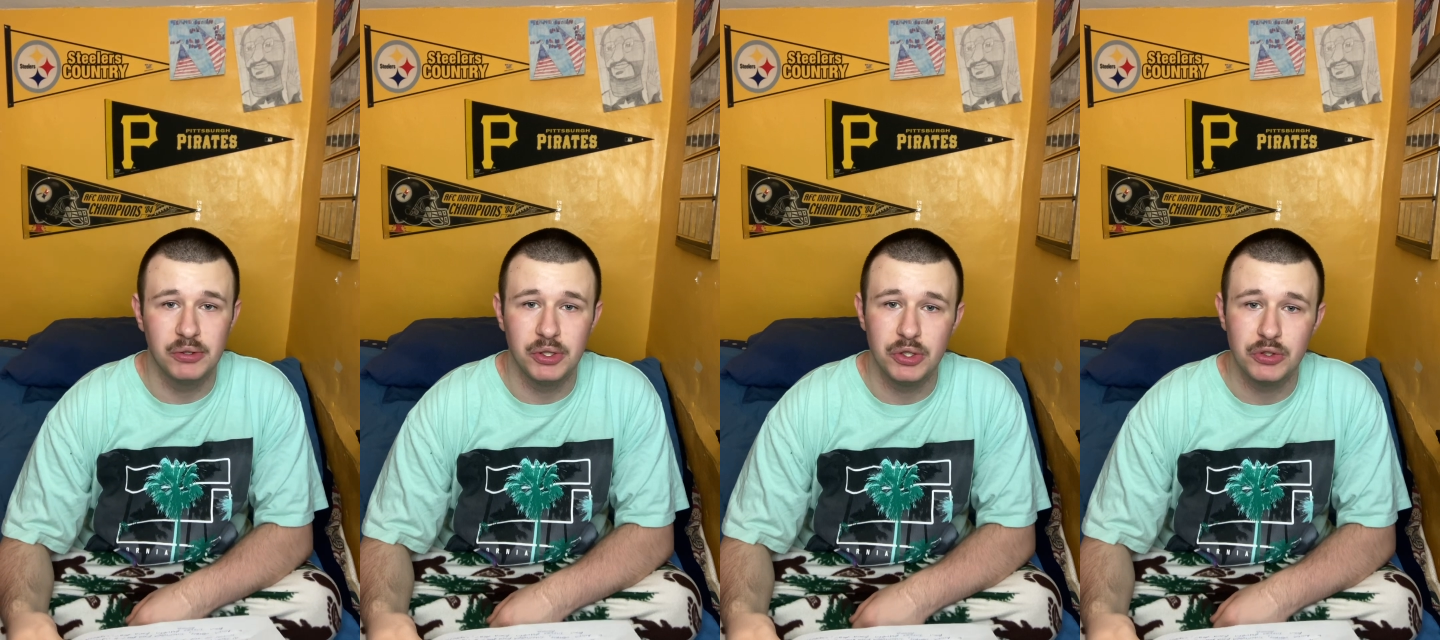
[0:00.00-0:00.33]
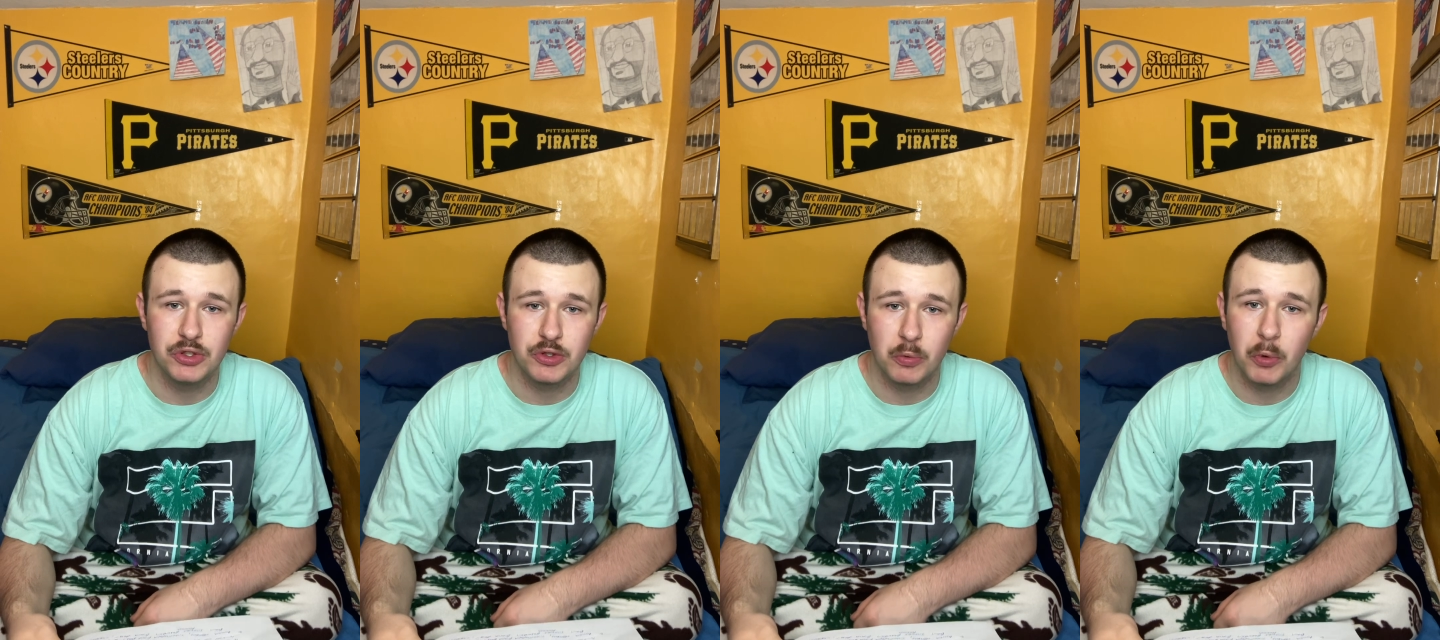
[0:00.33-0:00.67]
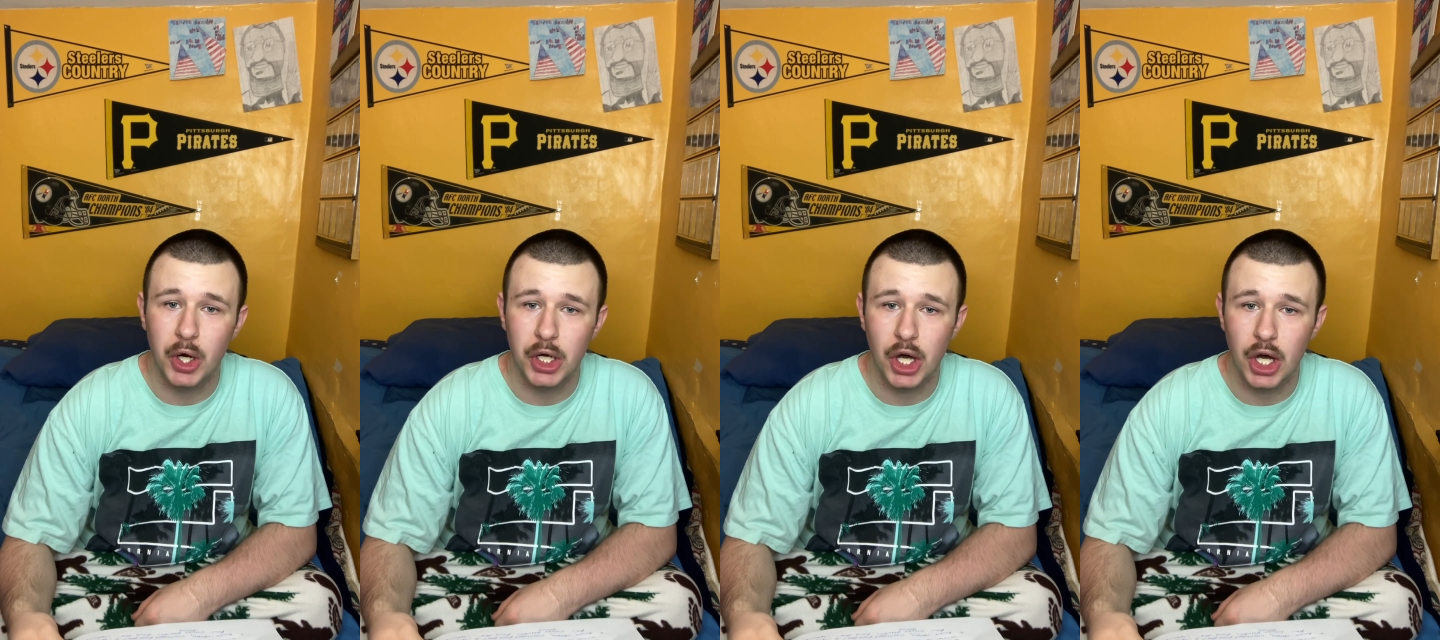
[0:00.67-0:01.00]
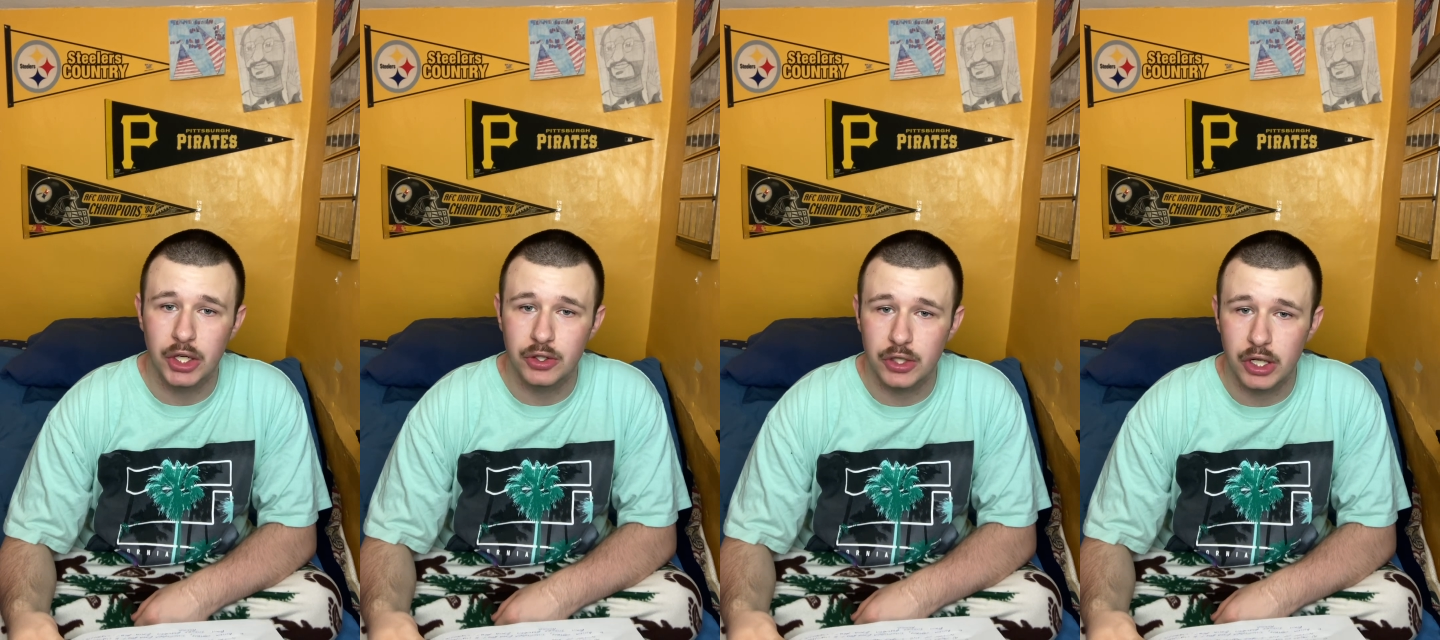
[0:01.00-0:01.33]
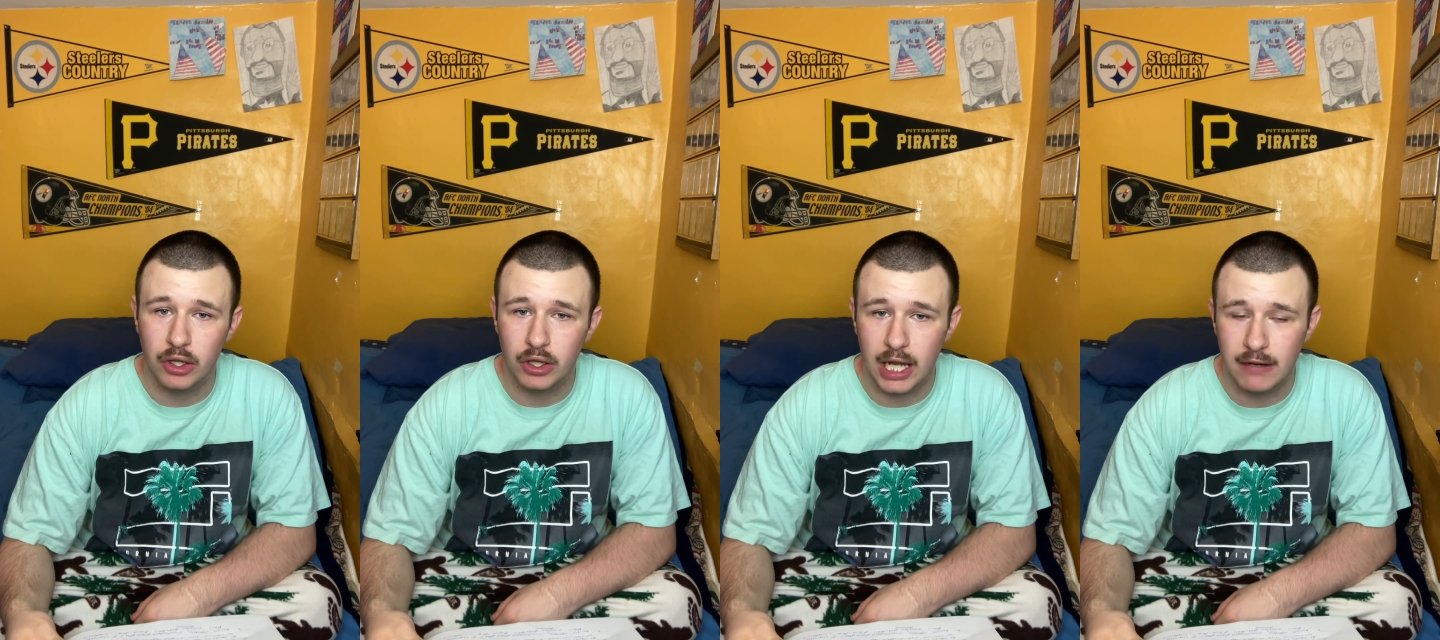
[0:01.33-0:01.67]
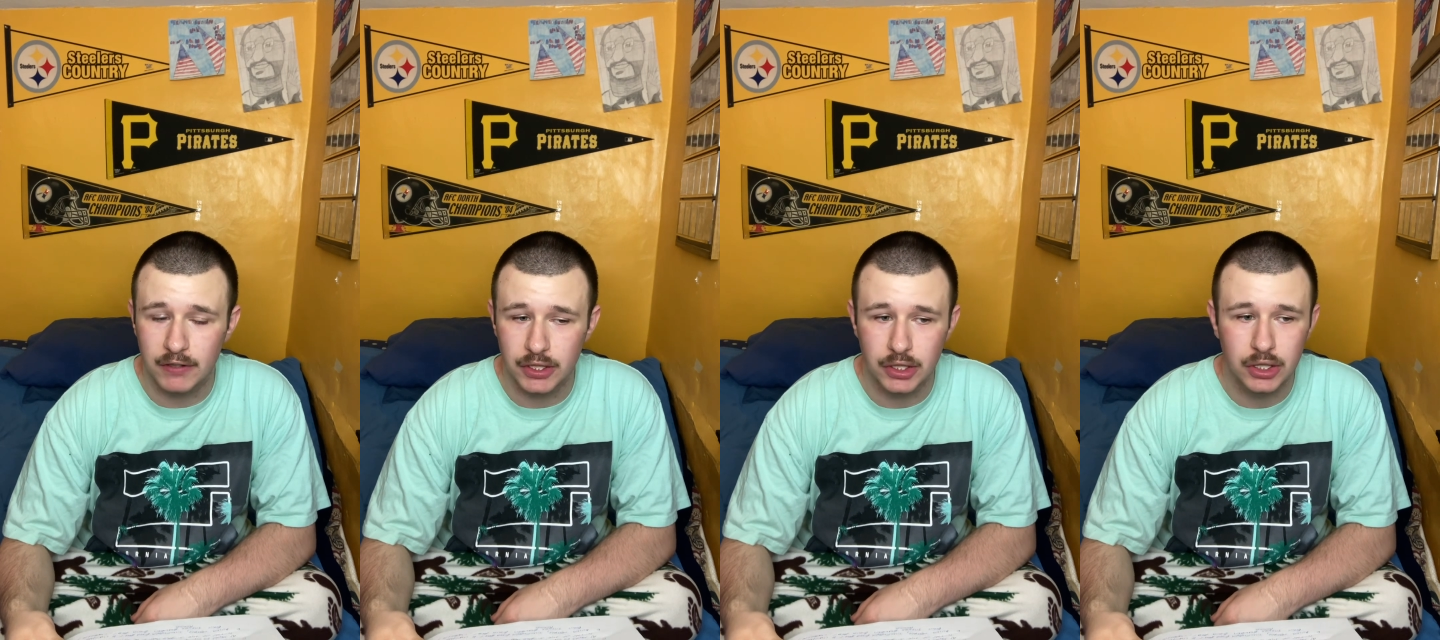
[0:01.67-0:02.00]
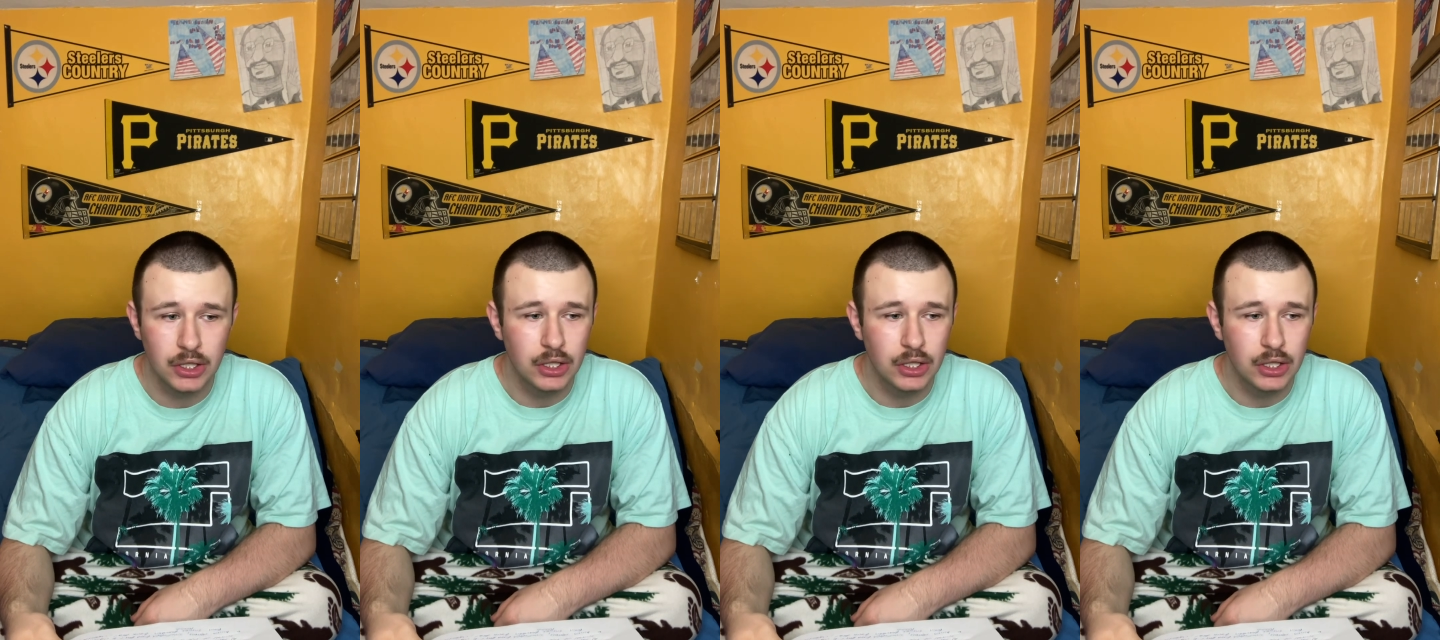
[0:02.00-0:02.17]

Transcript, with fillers: News 111.